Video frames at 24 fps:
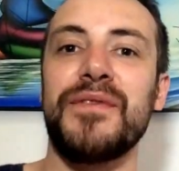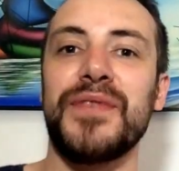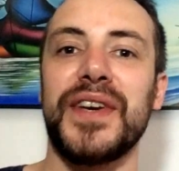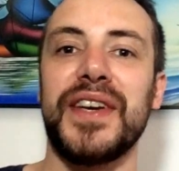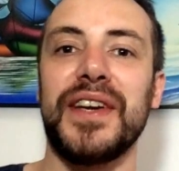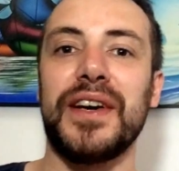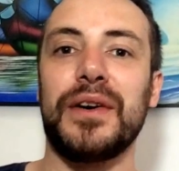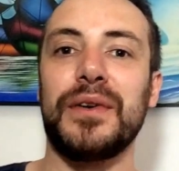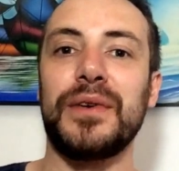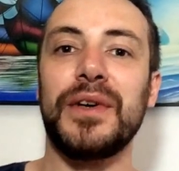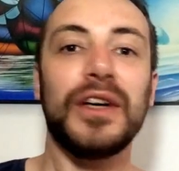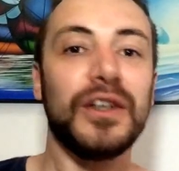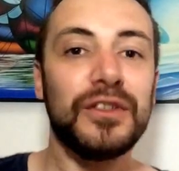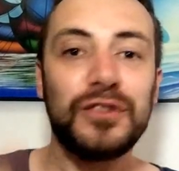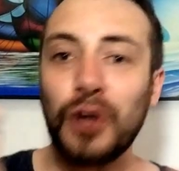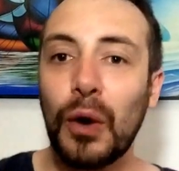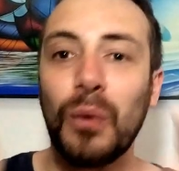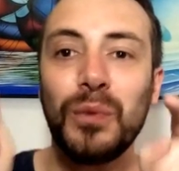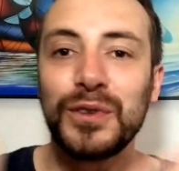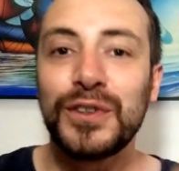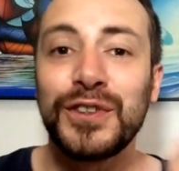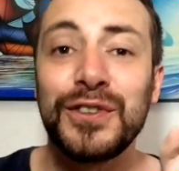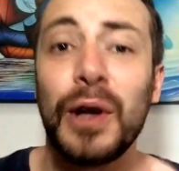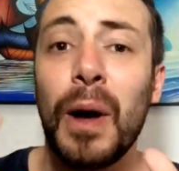video,
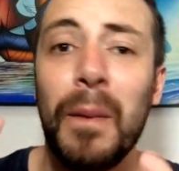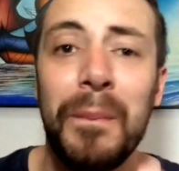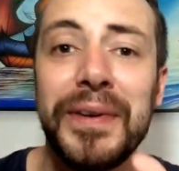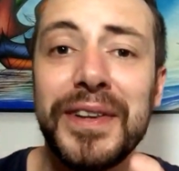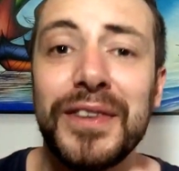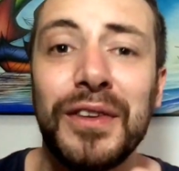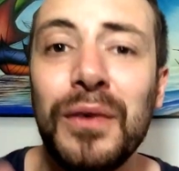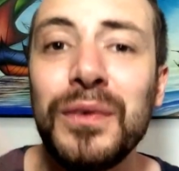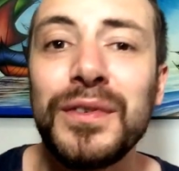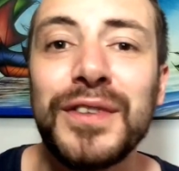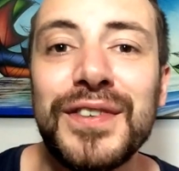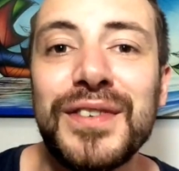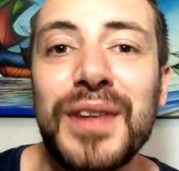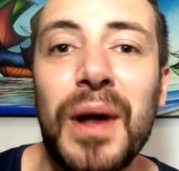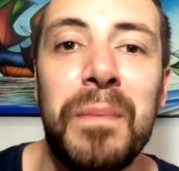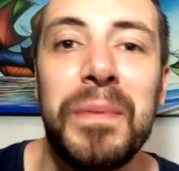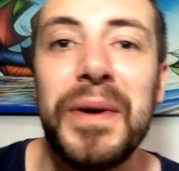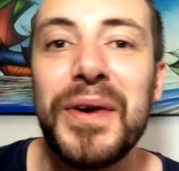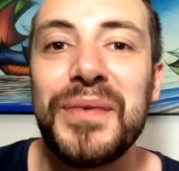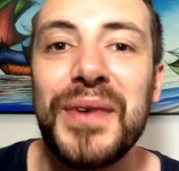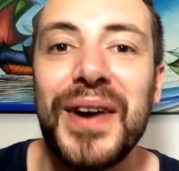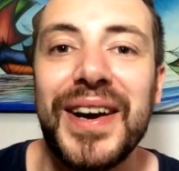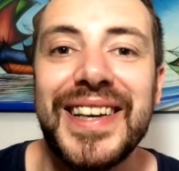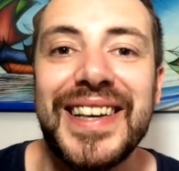don't stop
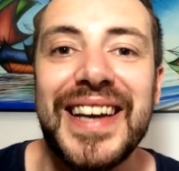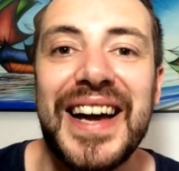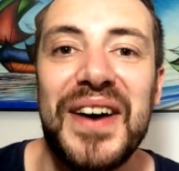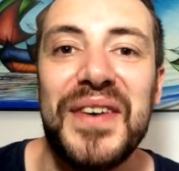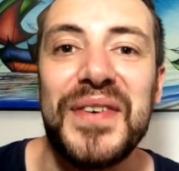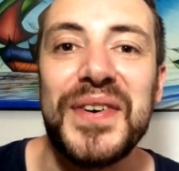it right now,